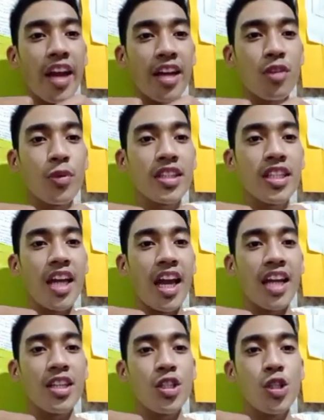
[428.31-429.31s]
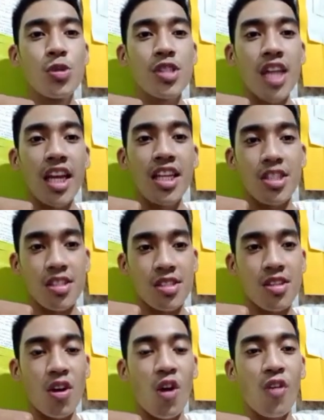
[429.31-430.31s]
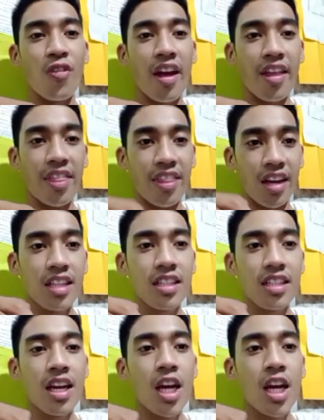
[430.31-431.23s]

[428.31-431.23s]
equity and usages of trade,